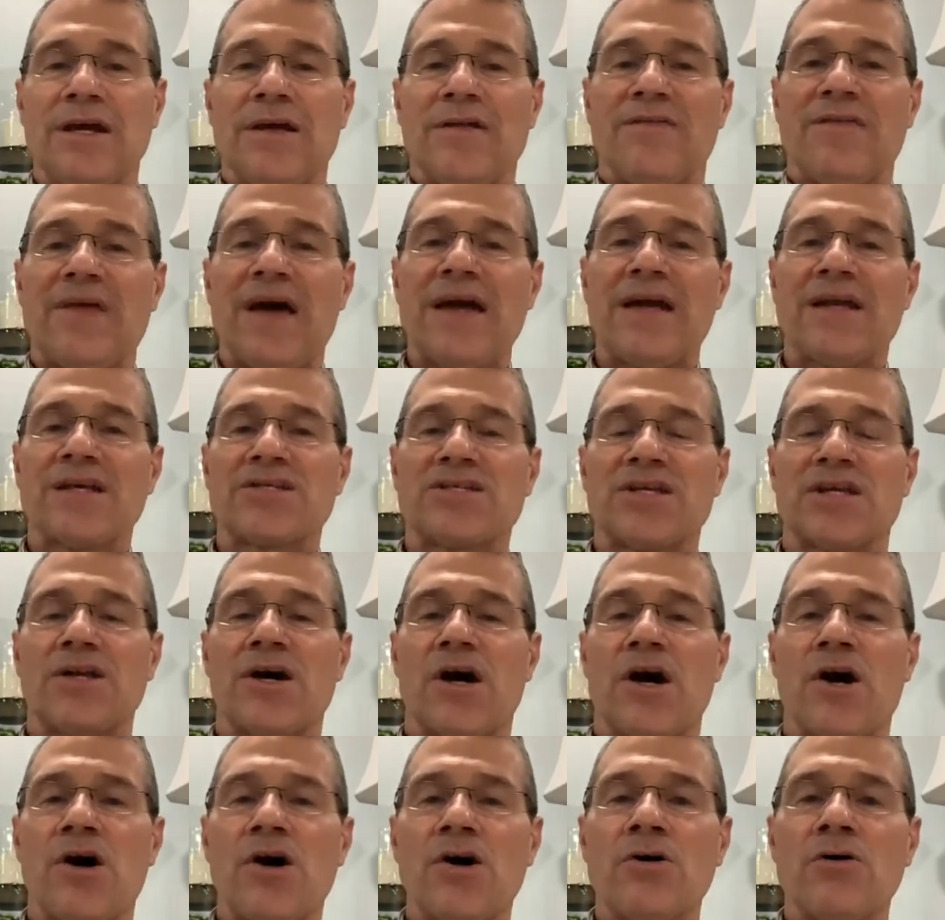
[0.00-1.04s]
that is an
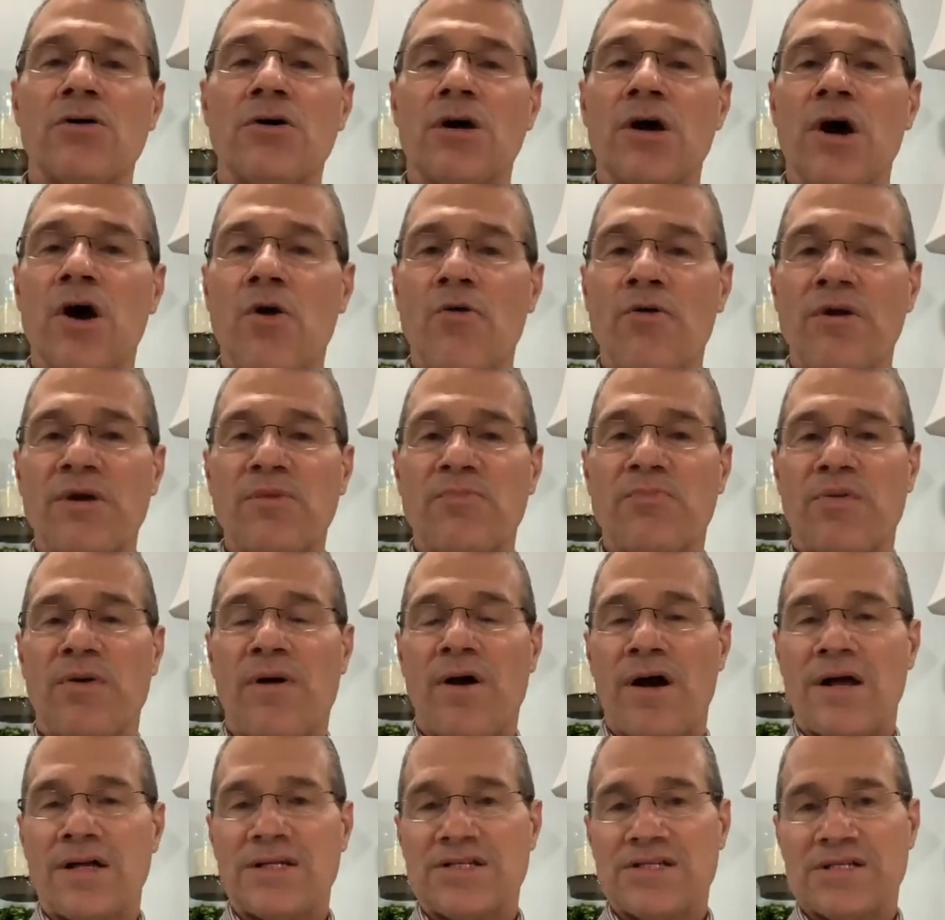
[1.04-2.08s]
ongoing
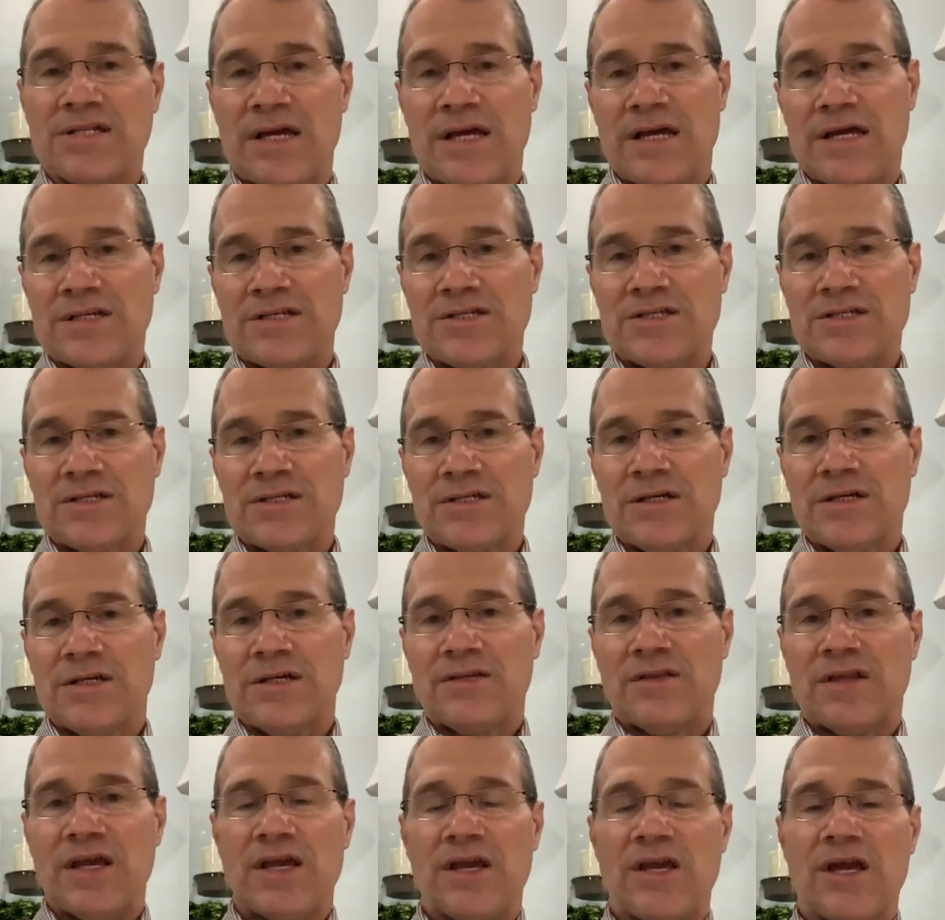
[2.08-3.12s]
process
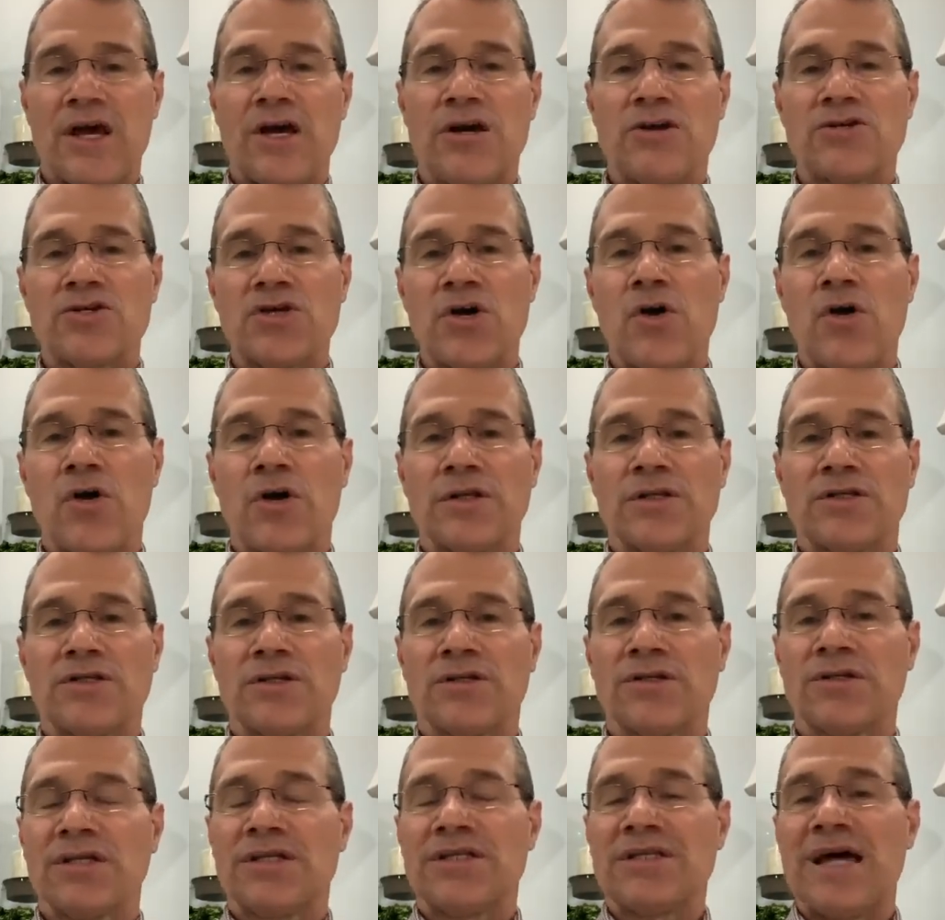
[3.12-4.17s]
that goes on
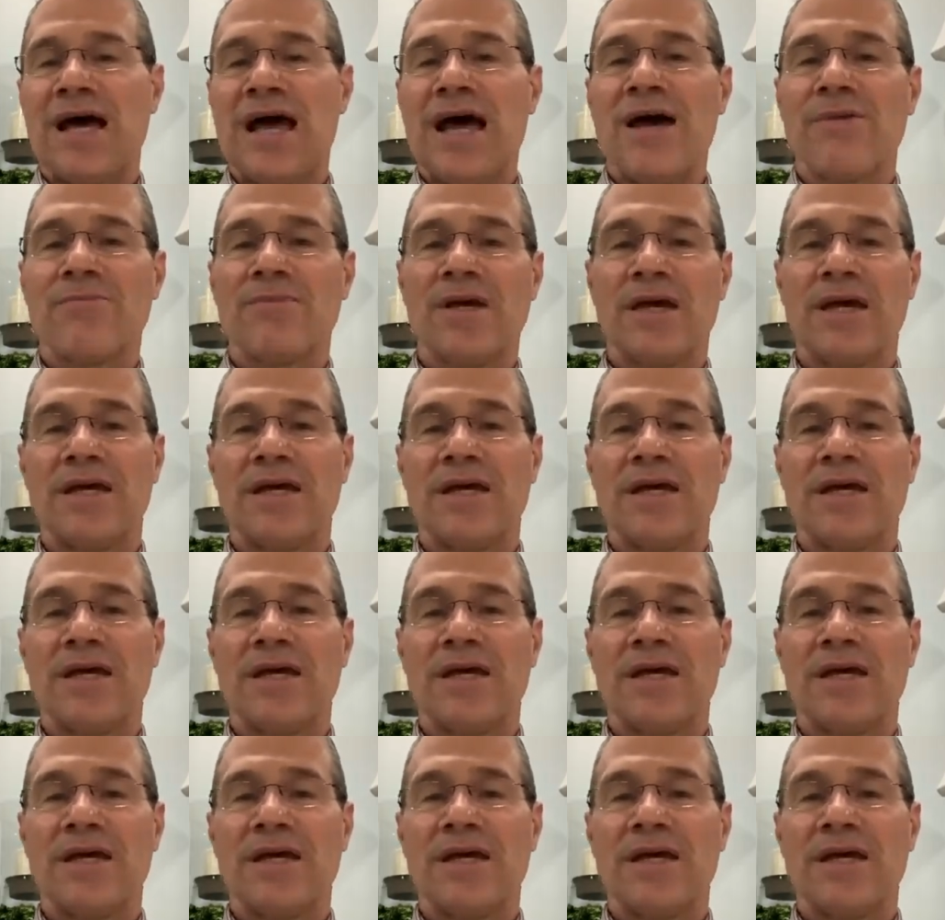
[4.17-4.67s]
till the time